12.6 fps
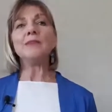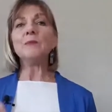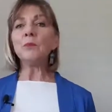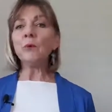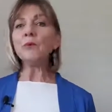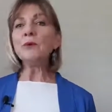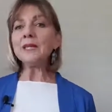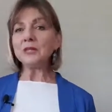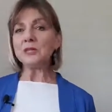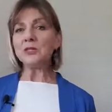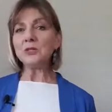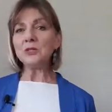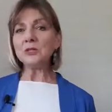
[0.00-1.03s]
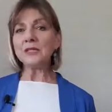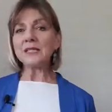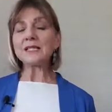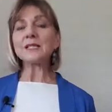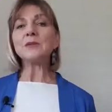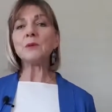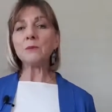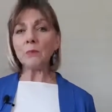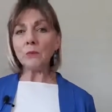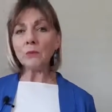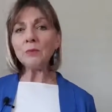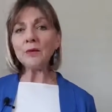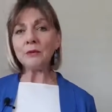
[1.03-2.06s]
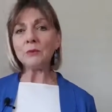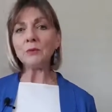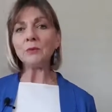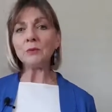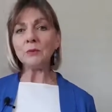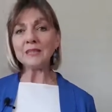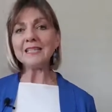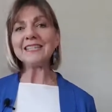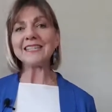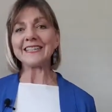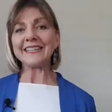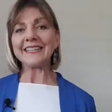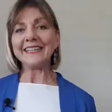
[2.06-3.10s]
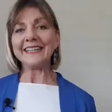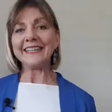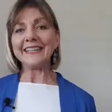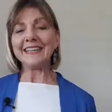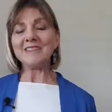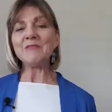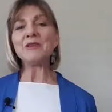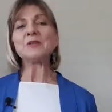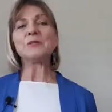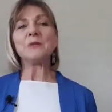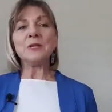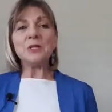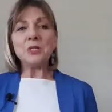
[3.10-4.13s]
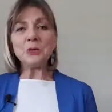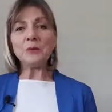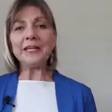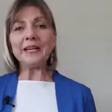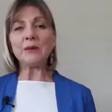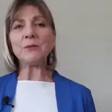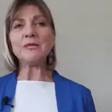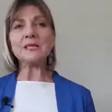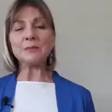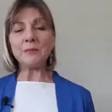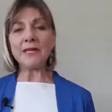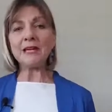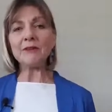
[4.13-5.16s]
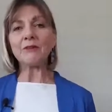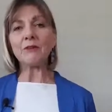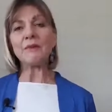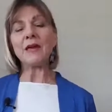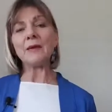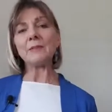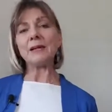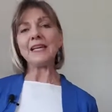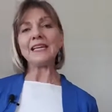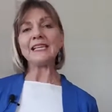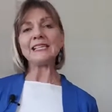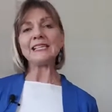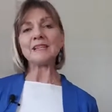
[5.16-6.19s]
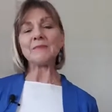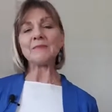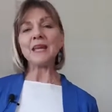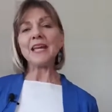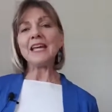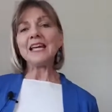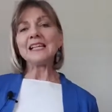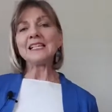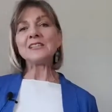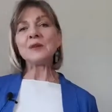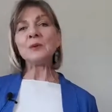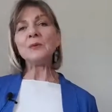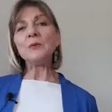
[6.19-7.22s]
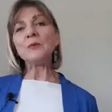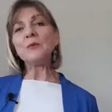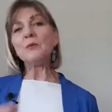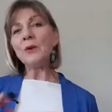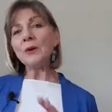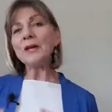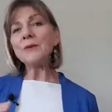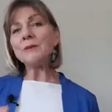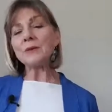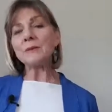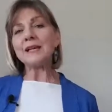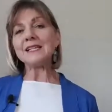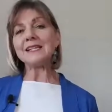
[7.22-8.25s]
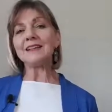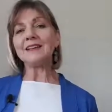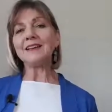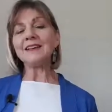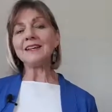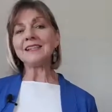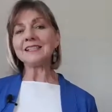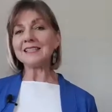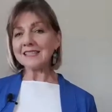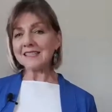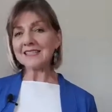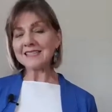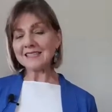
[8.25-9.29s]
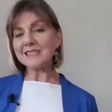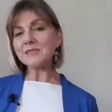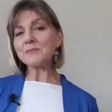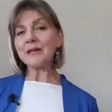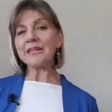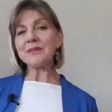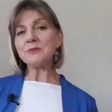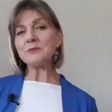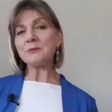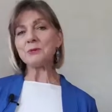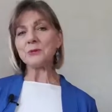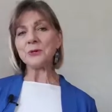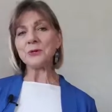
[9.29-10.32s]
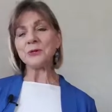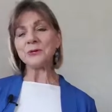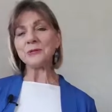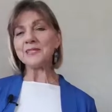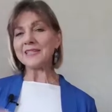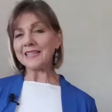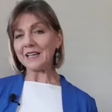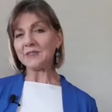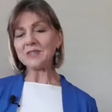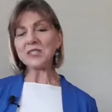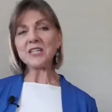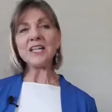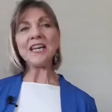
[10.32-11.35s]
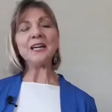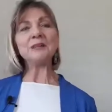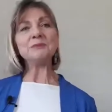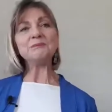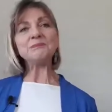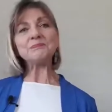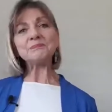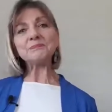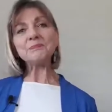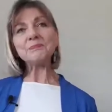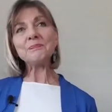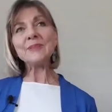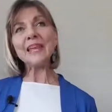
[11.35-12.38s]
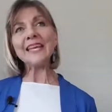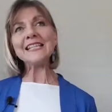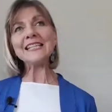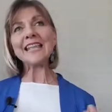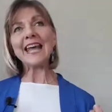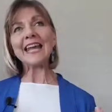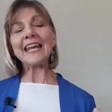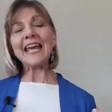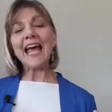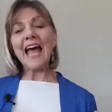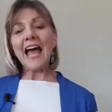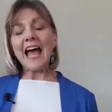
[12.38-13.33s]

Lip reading: And the more we can do this, the more people will listen, because we're doing it, we're speaking from that place. So working with amazing clients, and this is my gift for you, which I'd love to share now, is that